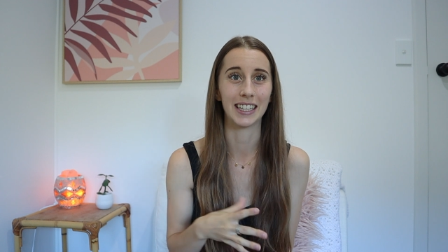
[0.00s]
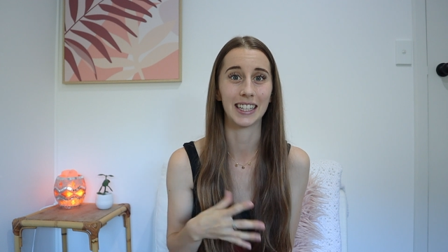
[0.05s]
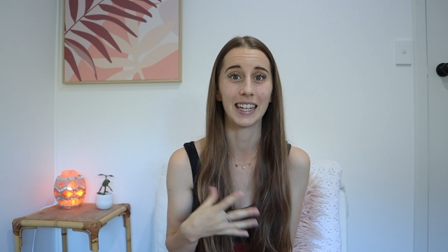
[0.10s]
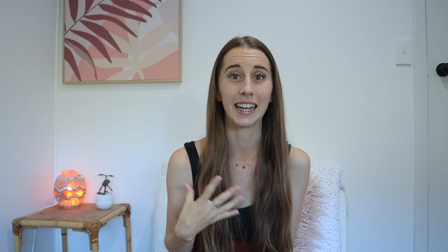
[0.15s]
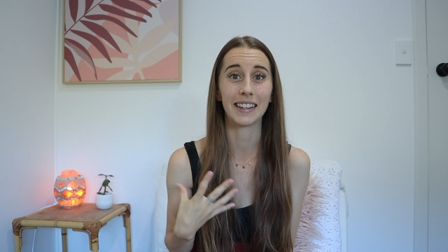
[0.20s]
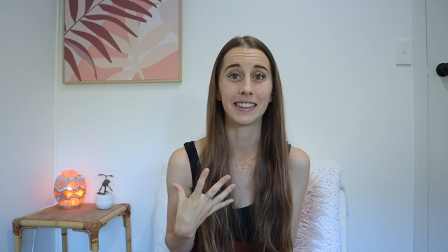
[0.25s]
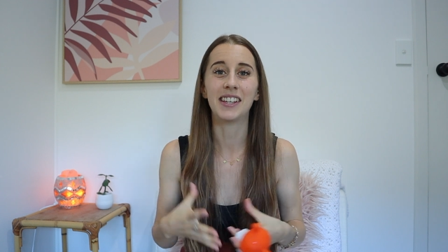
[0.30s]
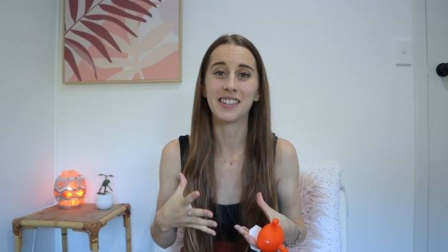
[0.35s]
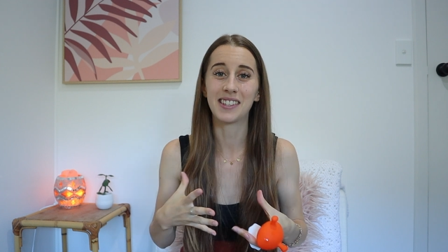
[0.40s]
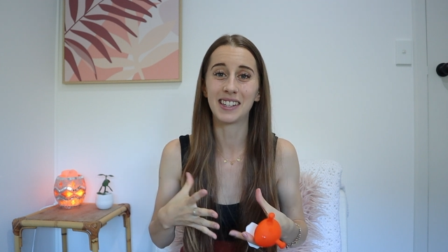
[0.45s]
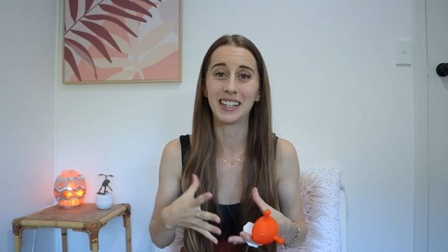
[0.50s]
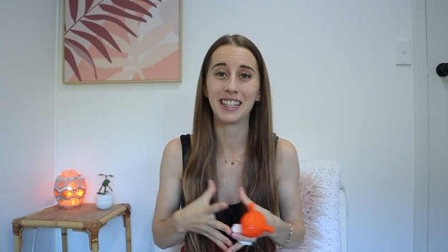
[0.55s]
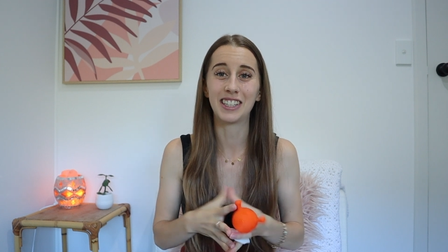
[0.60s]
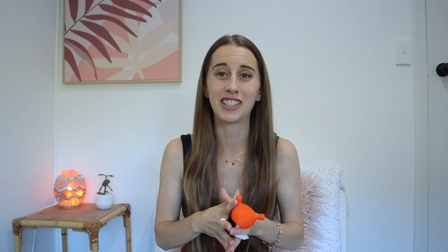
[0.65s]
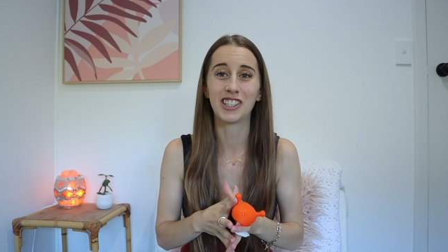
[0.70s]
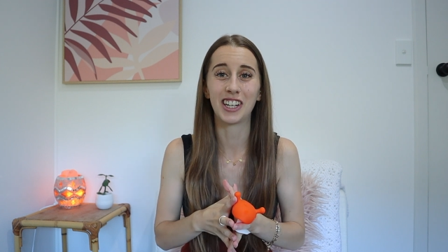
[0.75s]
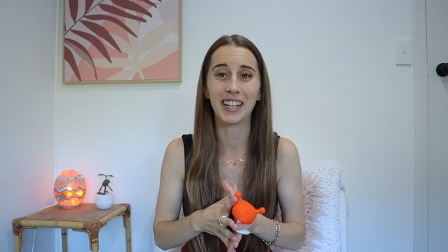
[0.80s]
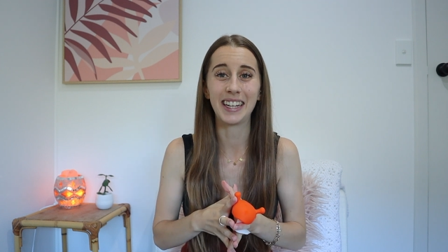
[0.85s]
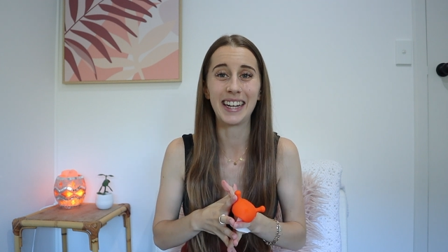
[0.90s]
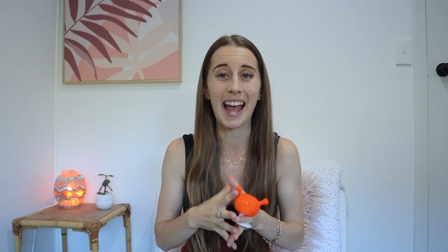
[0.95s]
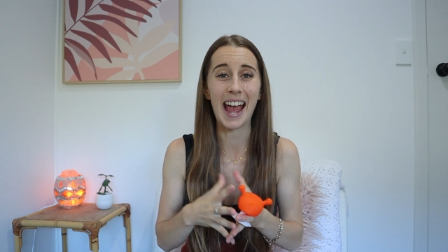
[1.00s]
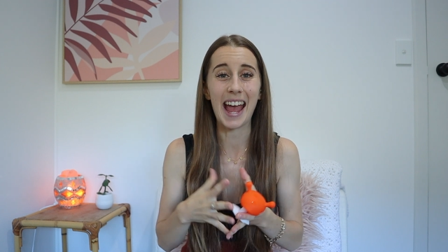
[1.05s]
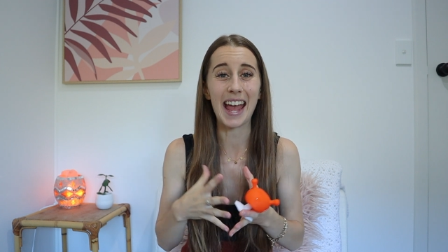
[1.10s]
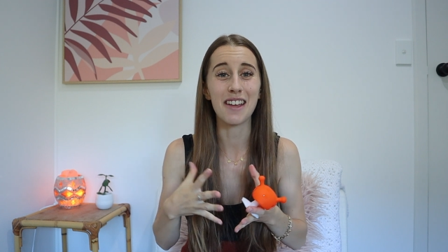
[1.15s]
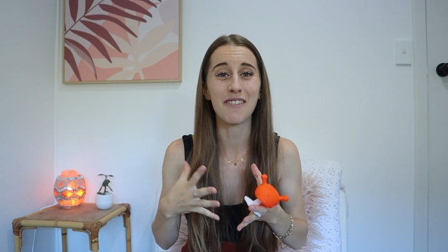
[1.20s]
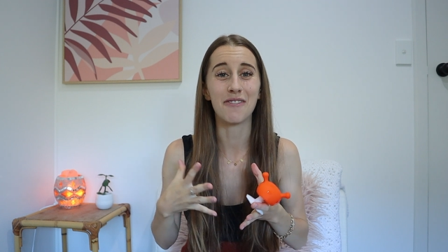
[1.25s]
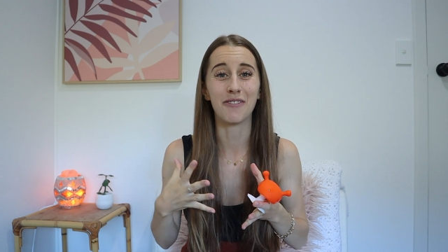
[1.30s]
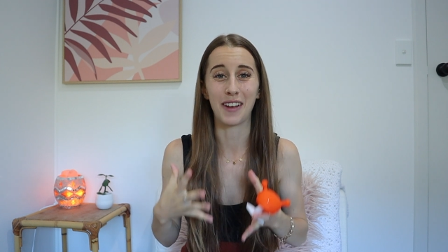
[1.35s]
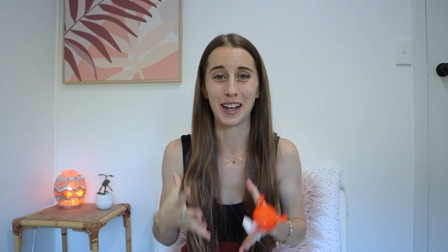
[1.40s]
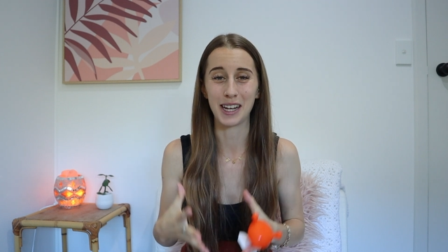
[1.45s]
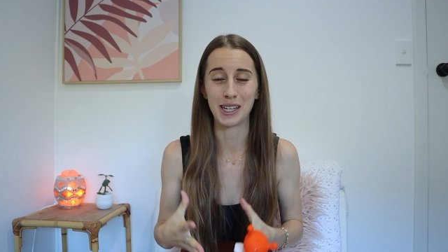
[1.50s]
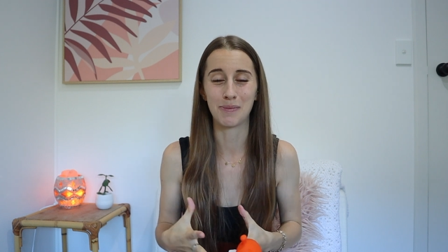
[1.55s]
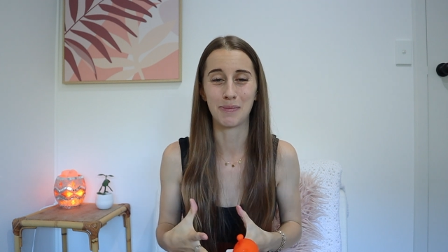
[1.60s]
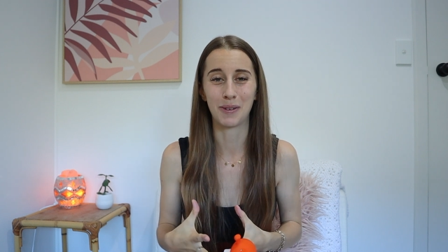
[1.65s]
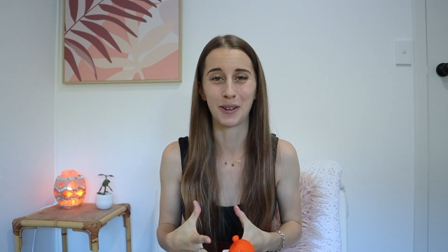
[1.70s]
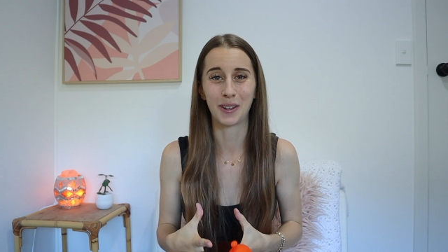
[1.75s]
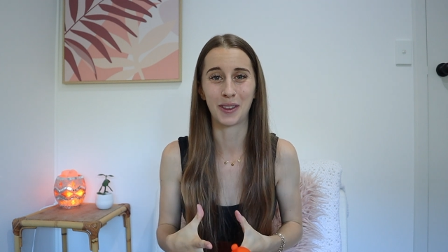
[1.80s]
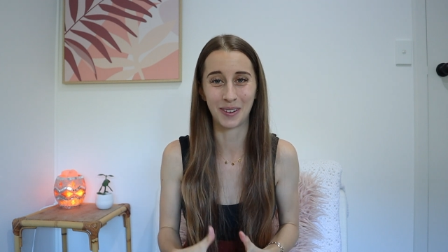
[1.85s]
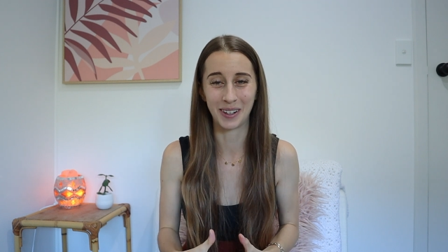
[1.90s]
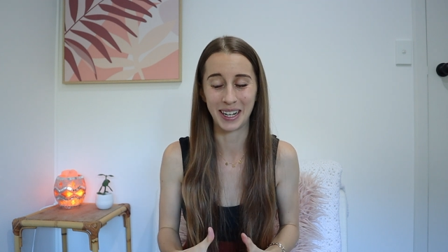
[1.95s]
Like there's literally a
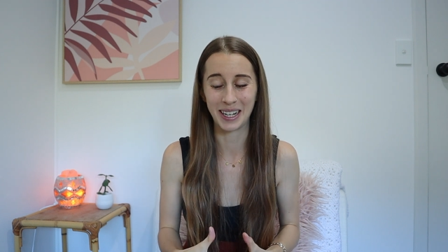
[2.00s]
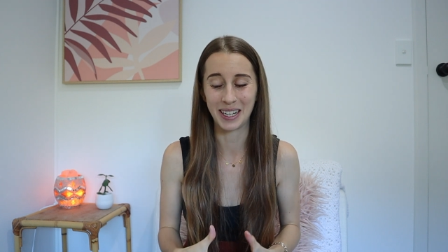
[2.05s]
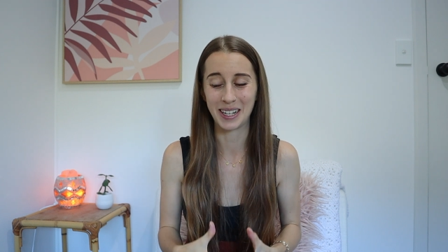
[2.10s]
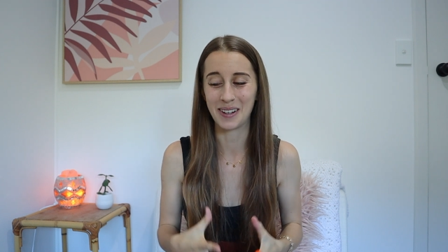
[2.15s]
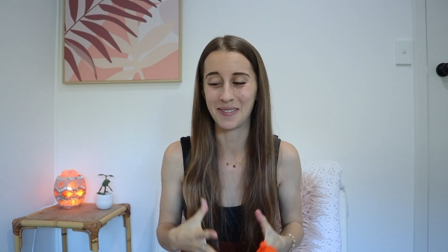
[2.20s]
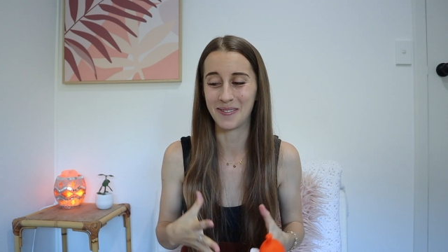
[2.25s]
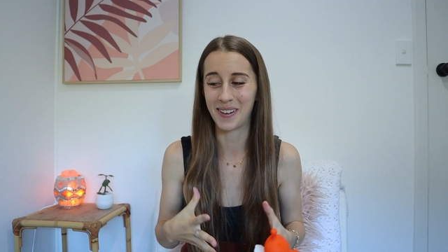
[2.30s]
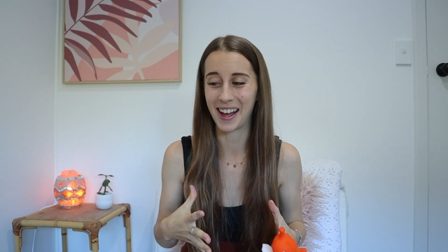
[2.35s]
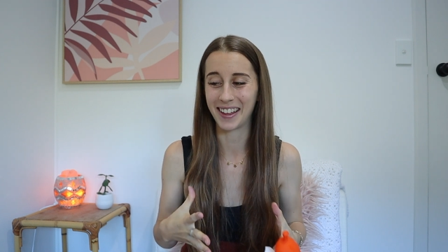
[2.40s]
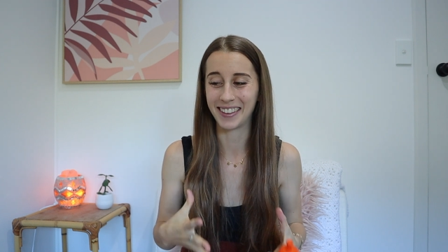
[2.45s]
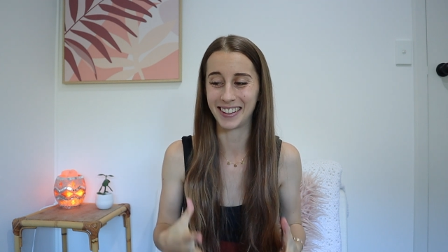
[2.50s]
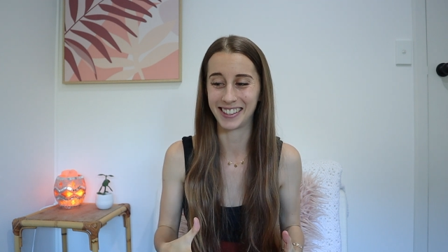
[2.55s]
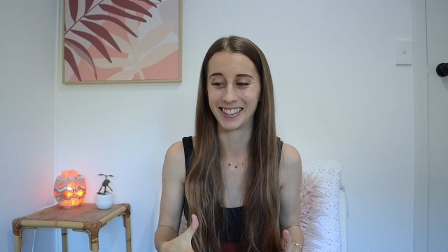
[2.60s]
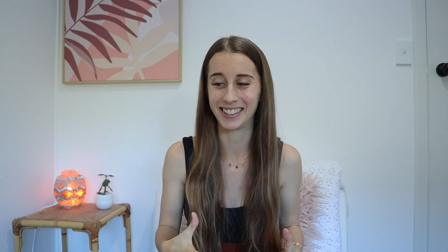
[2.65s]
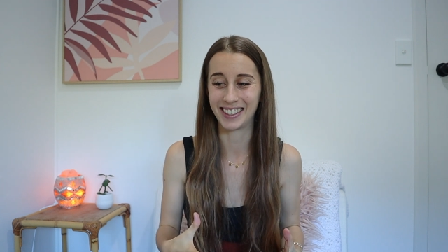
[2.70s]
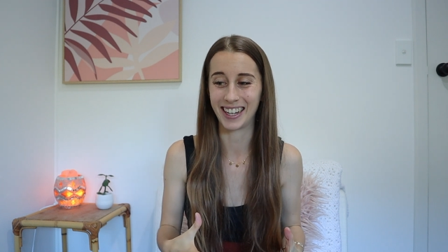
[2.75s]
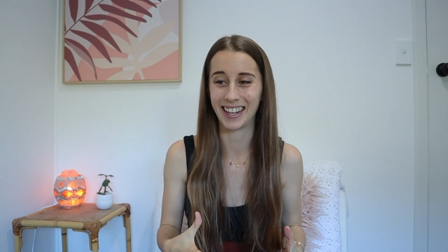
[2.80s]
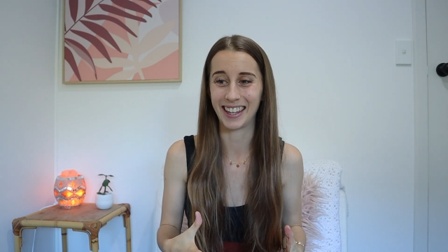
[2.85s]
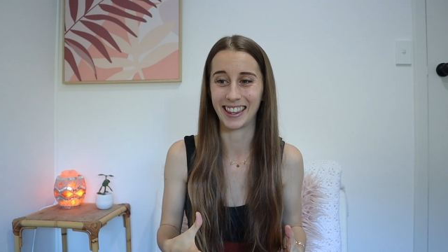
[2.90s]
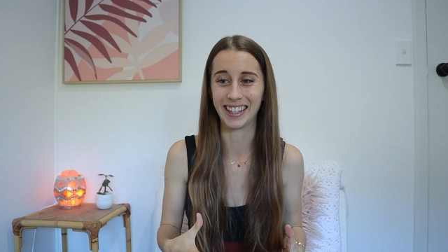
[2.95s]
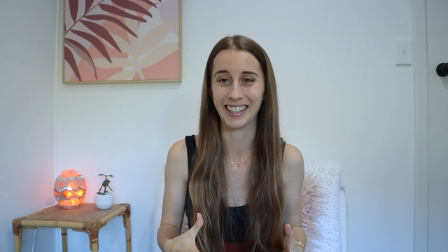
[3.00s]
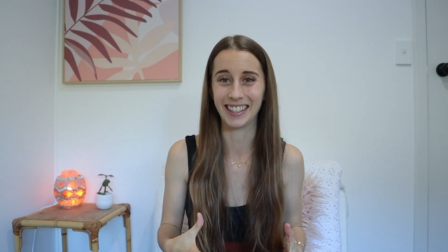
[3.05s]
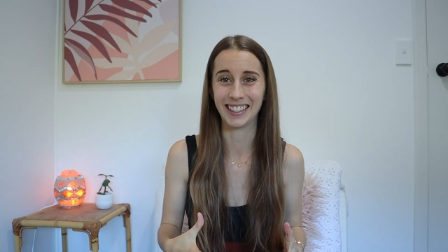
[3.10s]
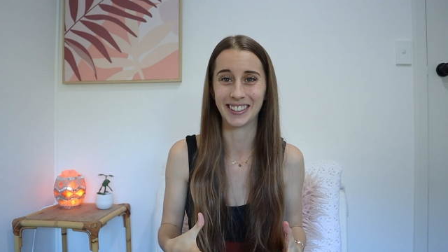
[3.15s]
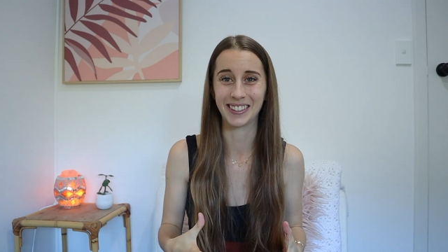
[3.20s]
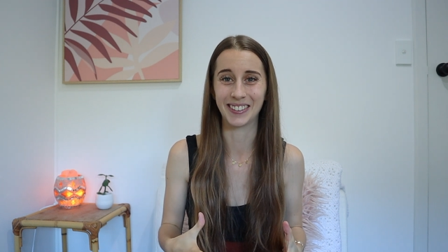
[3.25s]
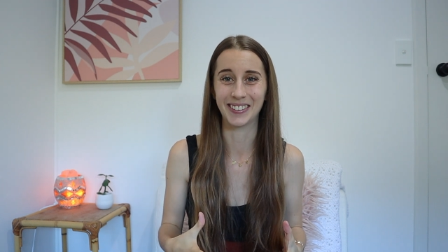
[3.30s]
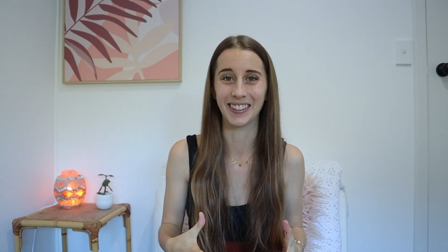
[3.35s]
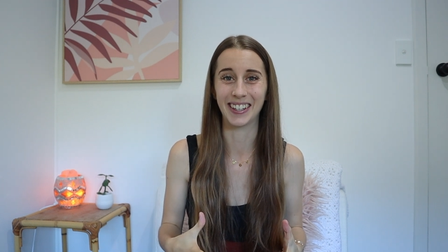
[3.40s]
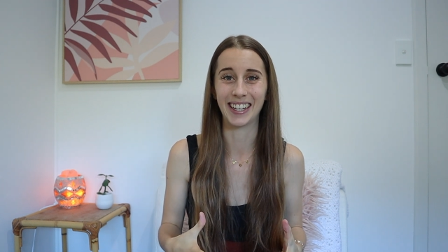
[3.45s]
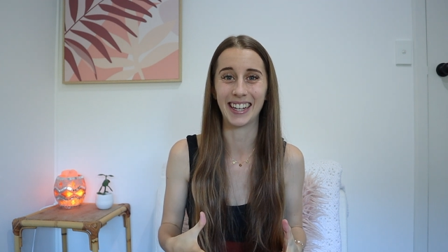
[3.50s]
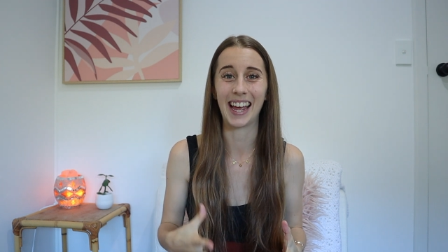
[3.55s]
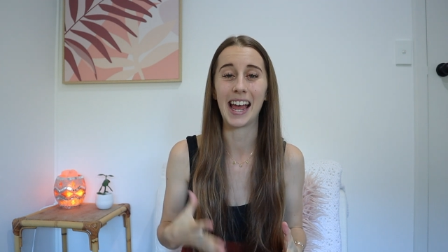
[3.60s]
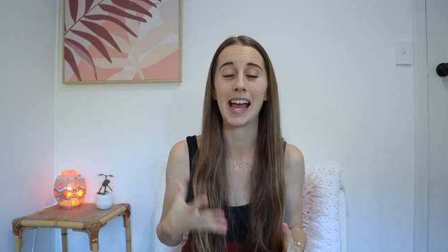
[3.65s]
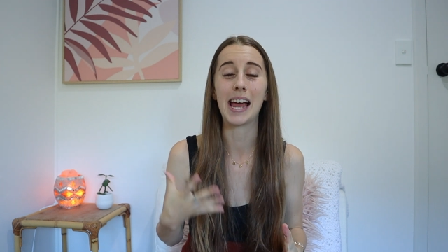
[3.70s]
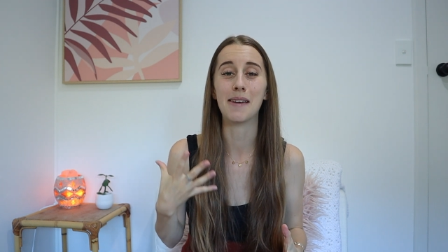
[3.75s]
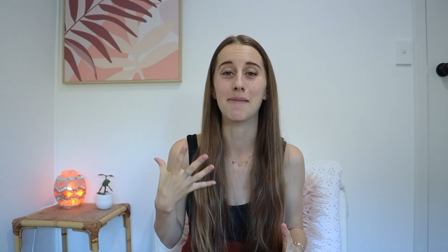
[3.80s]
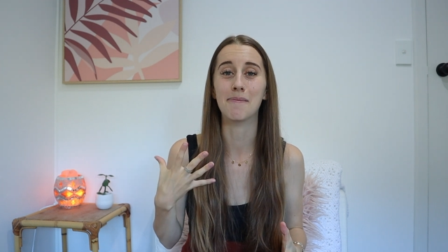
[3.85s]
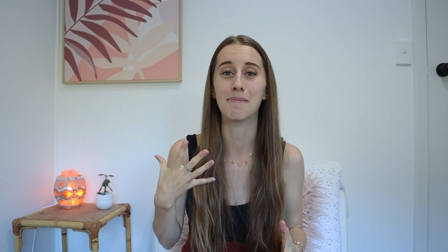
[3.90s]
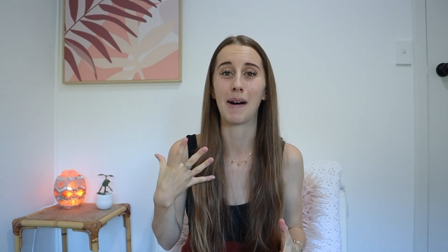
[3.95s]
Facebook thread about this teething toy
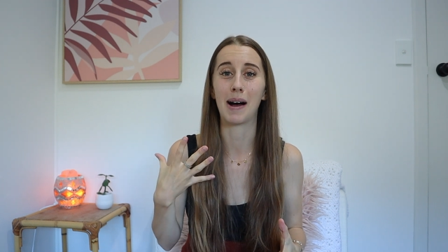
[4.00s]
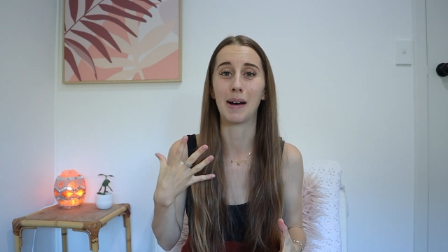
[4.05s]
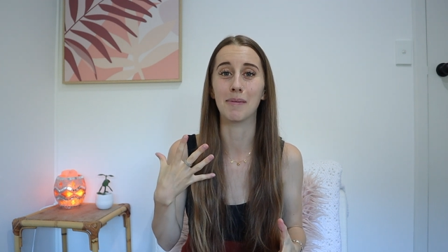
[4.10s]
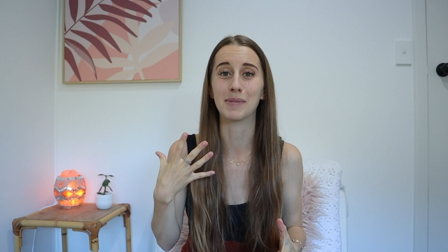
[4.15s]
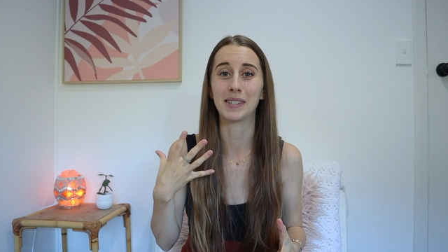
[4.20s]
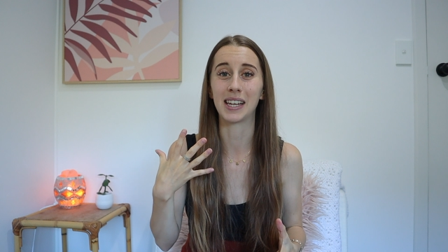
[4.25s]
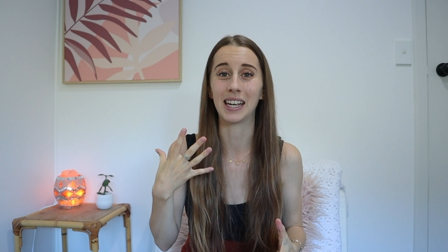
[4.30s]
and mums